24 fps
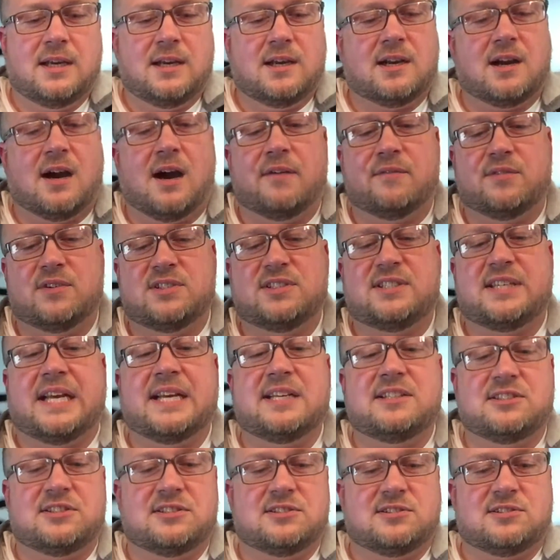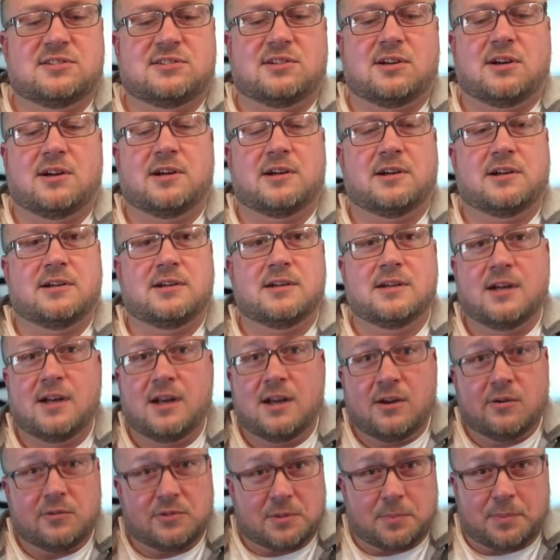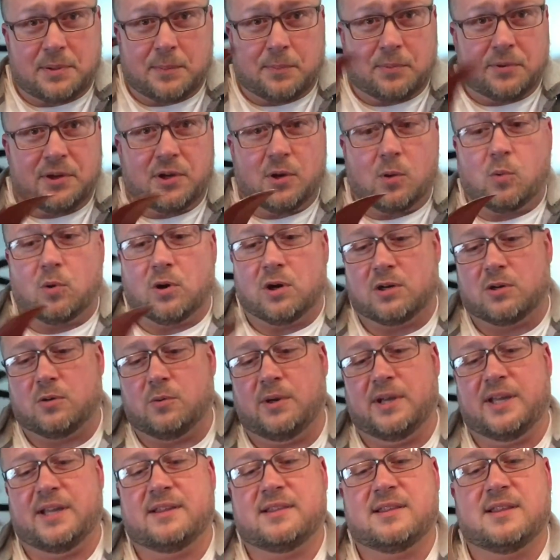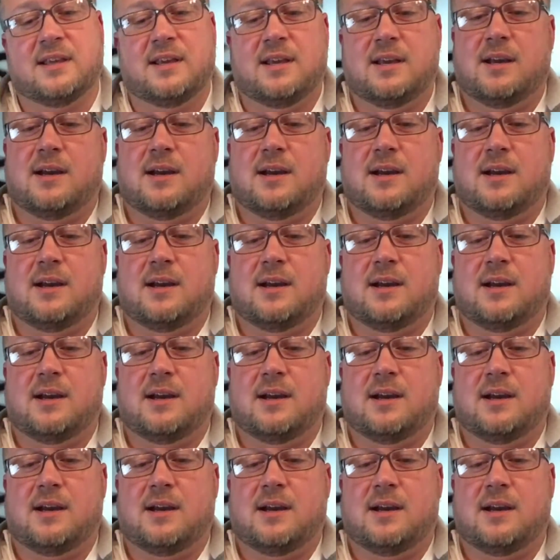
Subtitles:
conversation starter with the people you work with.